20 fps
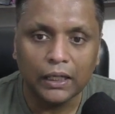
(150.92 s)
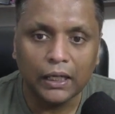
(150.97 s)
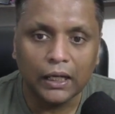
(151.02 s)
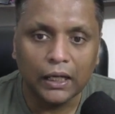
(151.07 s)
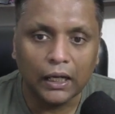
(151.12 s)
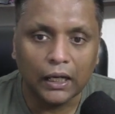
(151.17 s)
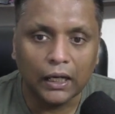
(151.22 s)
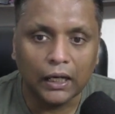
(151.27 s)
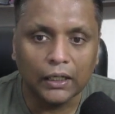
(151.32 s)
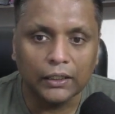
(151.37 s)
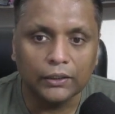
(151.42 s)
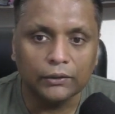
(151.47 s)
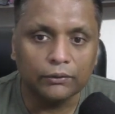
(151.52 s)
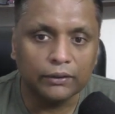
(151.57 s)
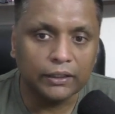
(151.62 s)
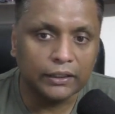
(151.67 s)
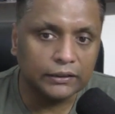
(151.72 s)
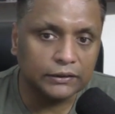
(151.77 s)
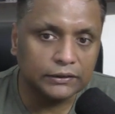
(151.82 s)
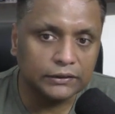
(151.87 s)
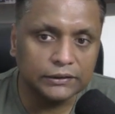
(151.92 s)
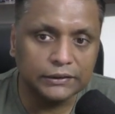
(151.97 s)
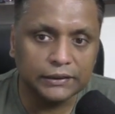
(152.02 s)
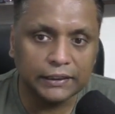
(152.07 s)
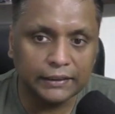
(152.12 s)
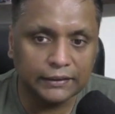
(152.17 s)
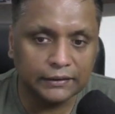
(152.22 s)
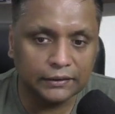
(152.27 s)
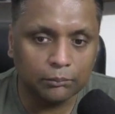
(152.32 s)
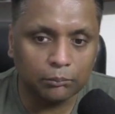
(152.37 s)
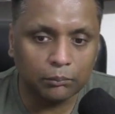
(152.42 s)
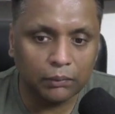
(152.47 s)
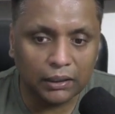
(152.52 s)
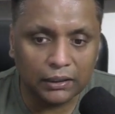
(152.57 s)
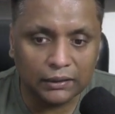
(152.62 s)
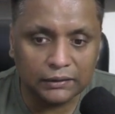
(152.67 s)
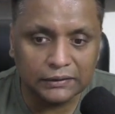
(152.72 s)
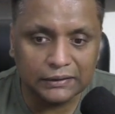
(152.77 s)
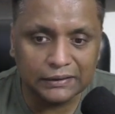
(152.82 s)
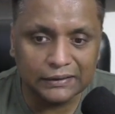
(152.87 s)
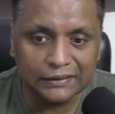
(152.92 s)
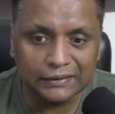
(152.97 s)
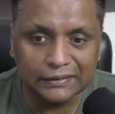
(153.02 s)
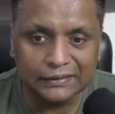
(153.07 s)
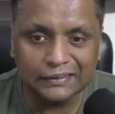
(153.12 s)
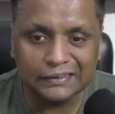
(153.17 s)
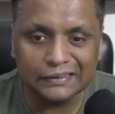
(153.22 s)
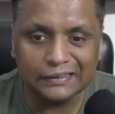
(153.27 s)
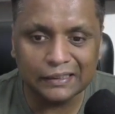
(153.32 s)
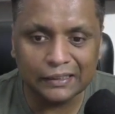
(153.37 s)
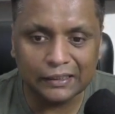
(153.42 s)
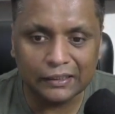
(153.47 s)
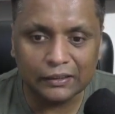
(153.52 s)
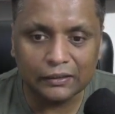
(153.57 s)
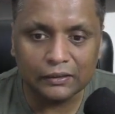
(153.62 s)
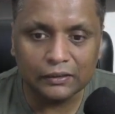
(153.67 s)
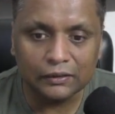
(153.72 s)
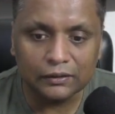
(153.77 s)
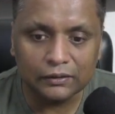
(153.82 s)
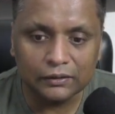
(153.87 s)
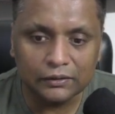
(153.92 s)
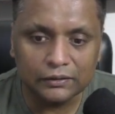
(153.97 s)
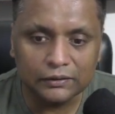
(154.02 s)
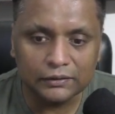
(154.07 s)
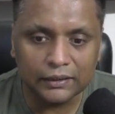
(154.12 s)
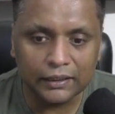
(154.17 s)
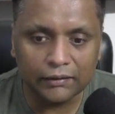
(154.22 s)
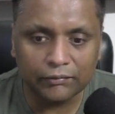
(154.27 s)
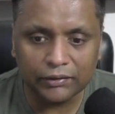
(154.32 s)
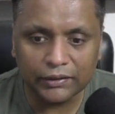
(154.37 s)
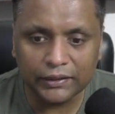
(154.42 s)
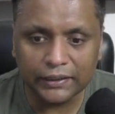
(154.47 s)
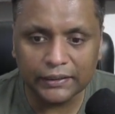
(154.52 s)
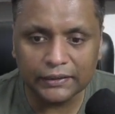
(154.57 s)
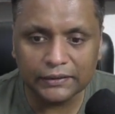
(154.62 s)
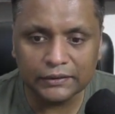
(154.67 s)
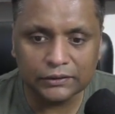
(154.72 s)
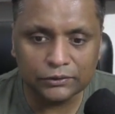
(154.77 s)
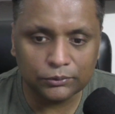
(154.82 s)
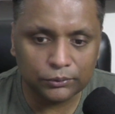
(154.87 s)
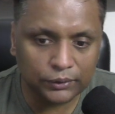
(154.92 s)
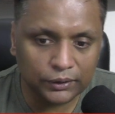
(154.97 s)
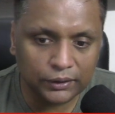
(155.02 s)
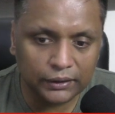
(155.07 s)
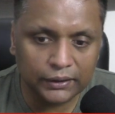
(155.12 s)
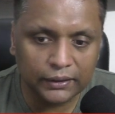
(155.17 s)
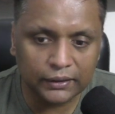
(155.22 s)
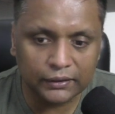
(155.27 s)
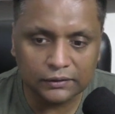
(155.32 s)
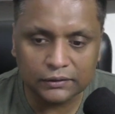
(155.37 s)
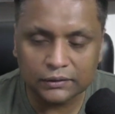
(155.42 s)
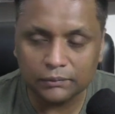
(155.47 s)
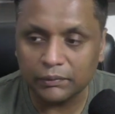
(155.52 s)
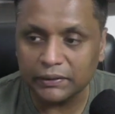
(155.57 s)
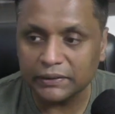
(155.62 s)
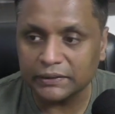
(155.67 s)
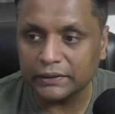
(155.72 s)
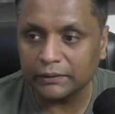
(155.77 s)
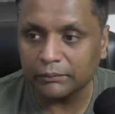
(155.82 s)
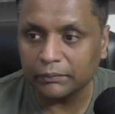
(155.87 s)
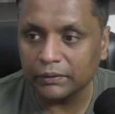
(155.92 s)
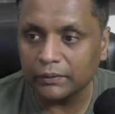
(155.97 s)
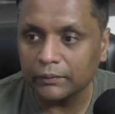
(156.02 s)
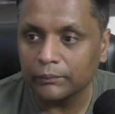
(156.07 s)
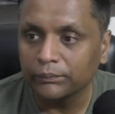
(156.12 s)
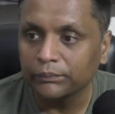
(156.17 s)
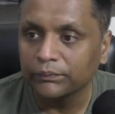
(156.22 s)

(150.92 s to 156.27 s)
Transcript: uh, you can change the margins the colors everything is totally customizable